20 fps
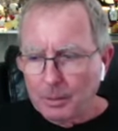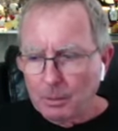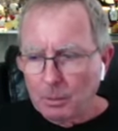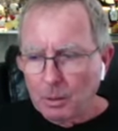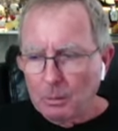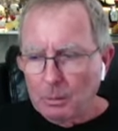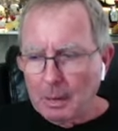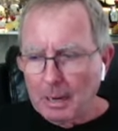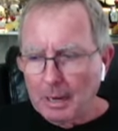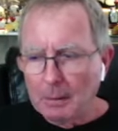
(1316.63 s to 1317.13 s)

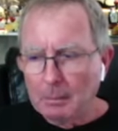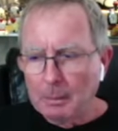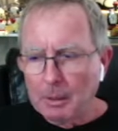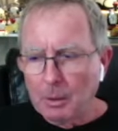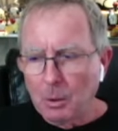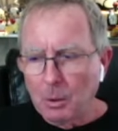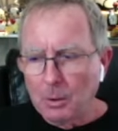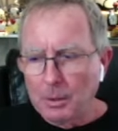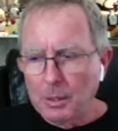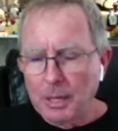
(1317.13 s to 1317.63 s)
when am I going to
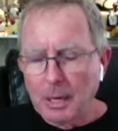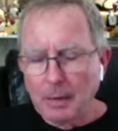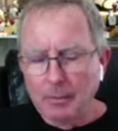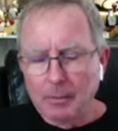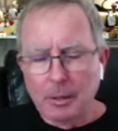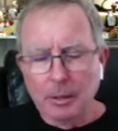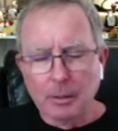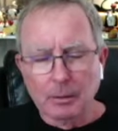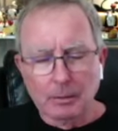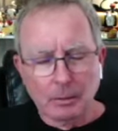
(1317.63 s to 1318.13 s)
be old enough
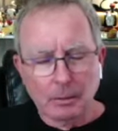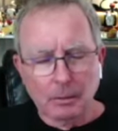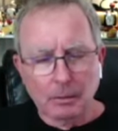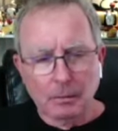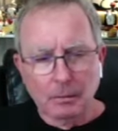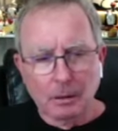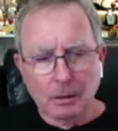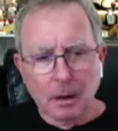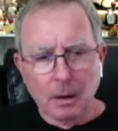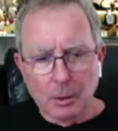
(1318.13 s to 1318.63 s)
to
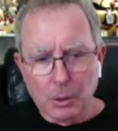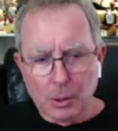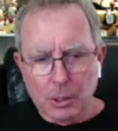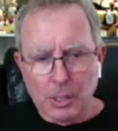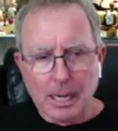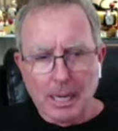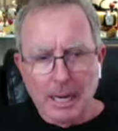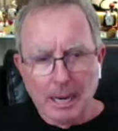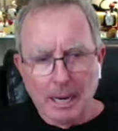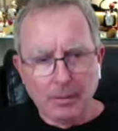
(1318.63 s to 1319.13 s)

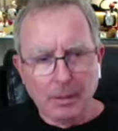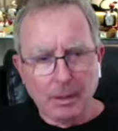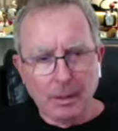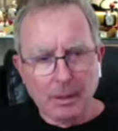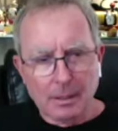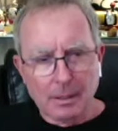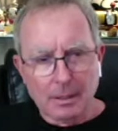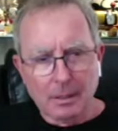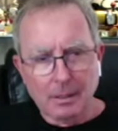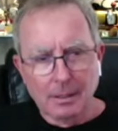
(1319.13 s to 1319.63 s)
understand
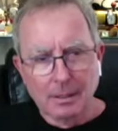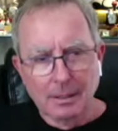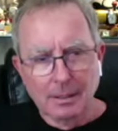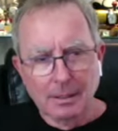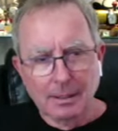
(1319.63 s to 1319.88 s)
this?